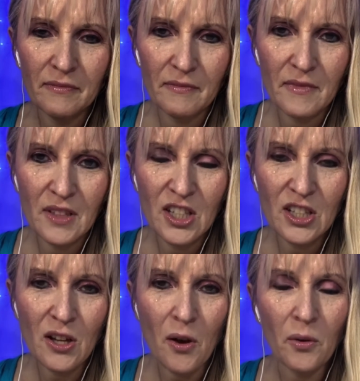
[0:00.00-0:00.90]

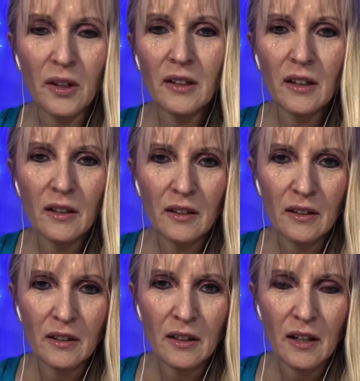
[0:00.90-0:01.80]
So,
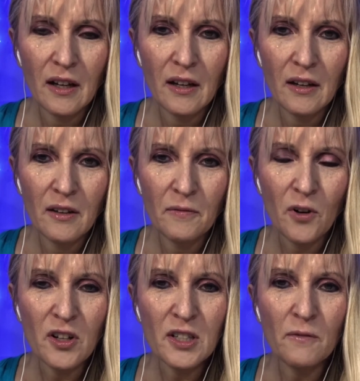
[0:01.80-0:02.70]

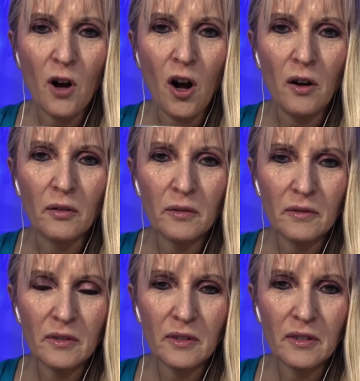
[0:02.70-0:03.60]
first of all,
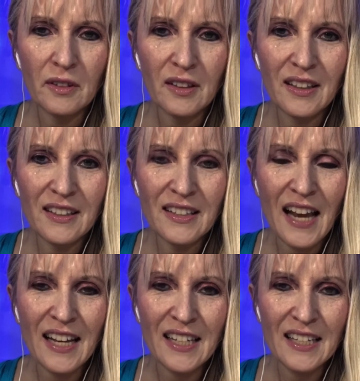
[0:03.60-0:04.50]

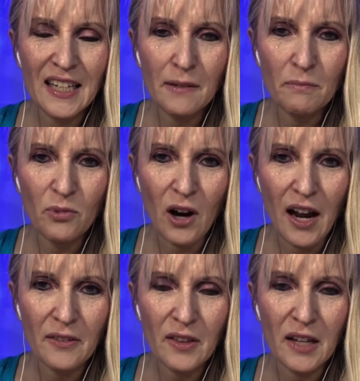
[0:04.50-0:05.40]
take a deep
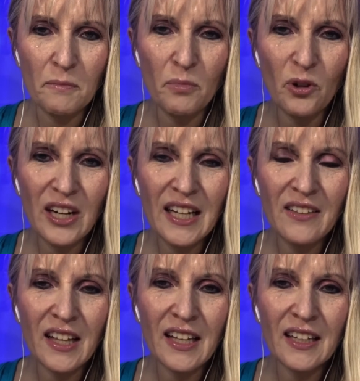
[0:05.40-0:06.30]
breath and breathe
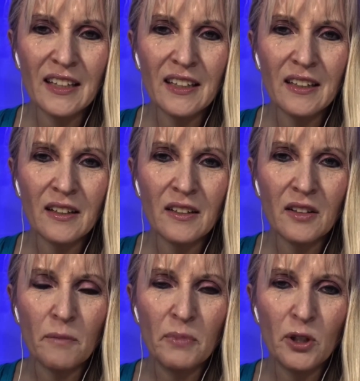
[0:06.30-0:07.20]
in
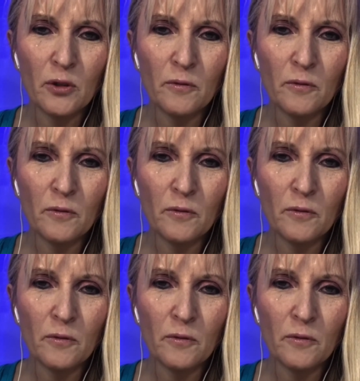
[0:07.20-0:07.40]
the beautiful